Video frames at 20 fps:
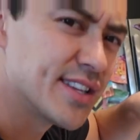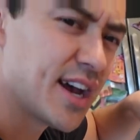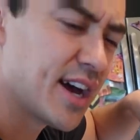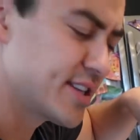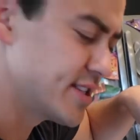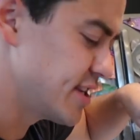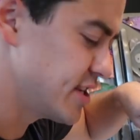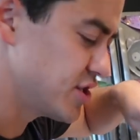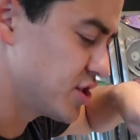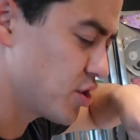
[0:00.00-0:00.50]

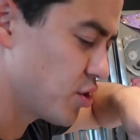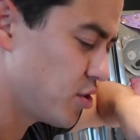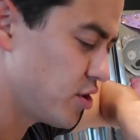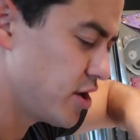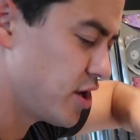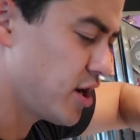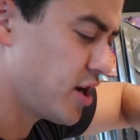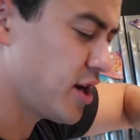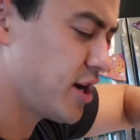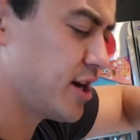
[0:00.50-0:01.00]
sausage
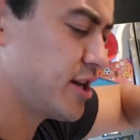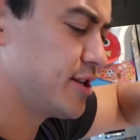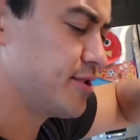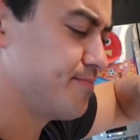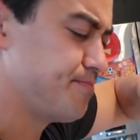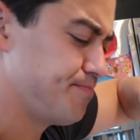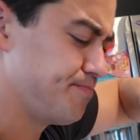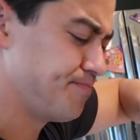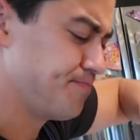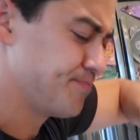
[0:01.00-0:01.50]
going on,
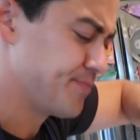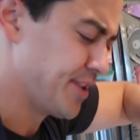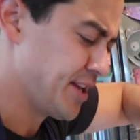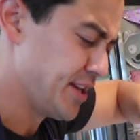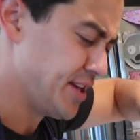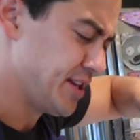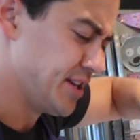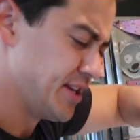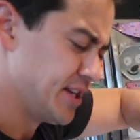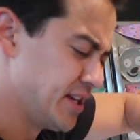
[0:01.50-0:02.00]

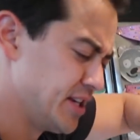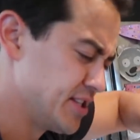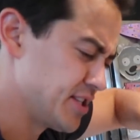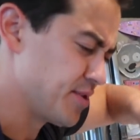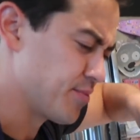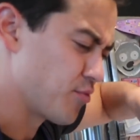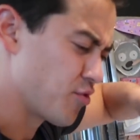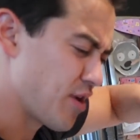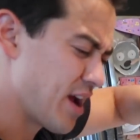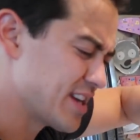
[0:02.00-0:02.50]

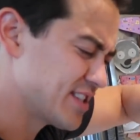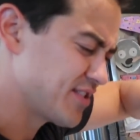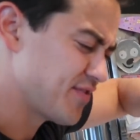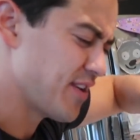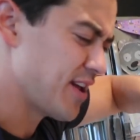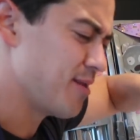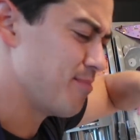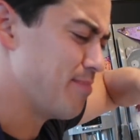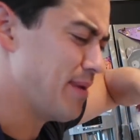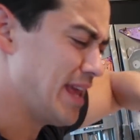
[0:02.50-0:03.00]
some
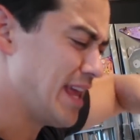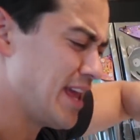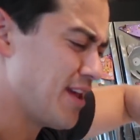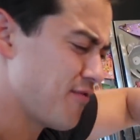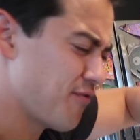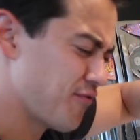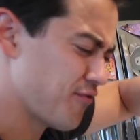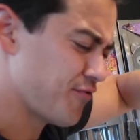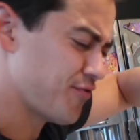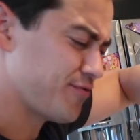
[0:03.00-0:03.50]
grass-fed
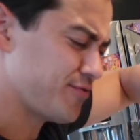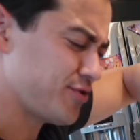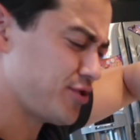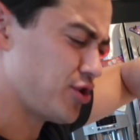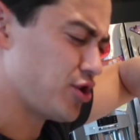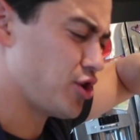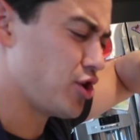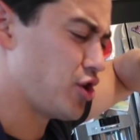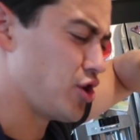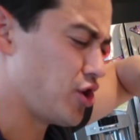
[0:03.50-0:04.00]
beef.
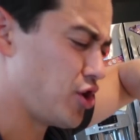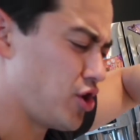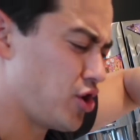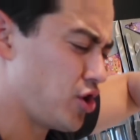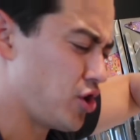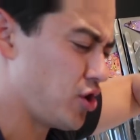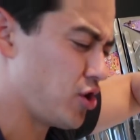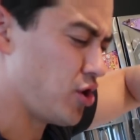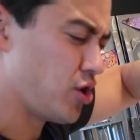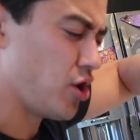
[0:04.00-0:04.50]

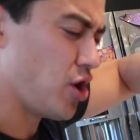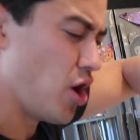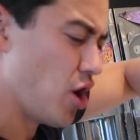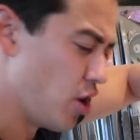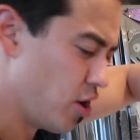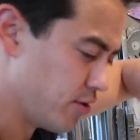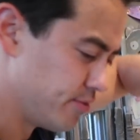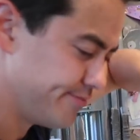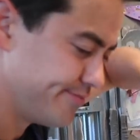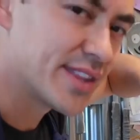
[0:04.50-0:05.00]

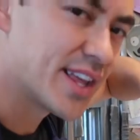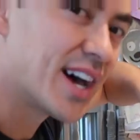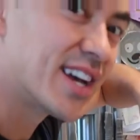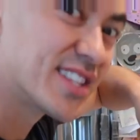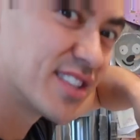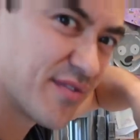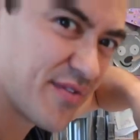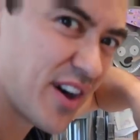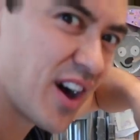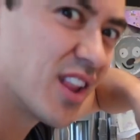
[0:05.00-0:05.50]
Oh,
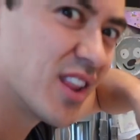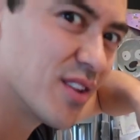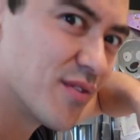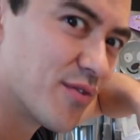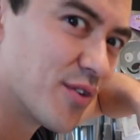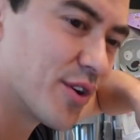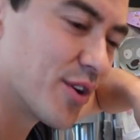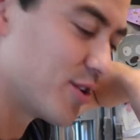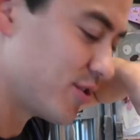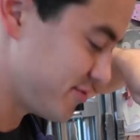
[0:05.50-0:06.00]
lots of
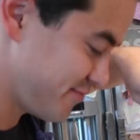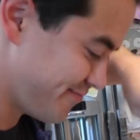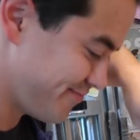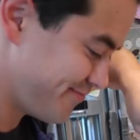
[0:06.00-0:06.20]
olive oil.